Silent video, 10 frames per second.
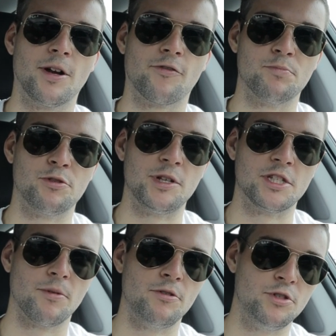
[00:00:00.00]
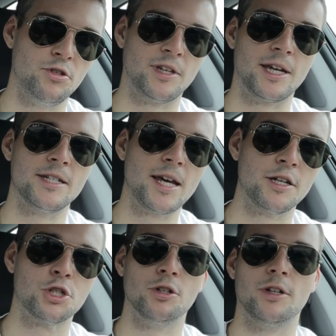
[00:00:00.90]
difference between someone who's using it
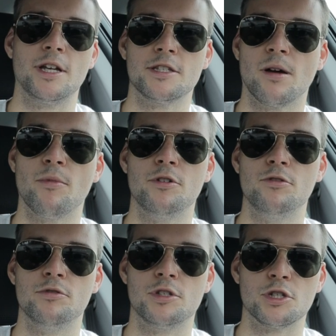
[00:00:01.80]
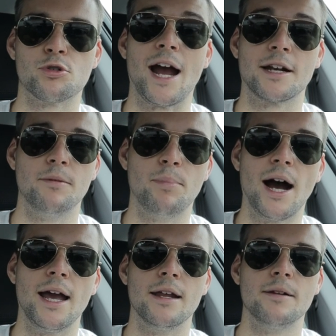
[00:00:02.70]
intentionally and someone who's distracted
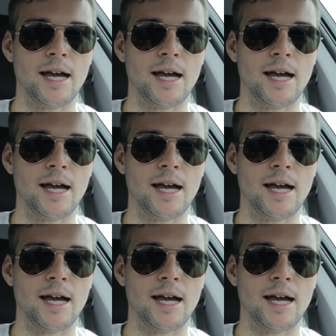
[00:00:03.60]
by it.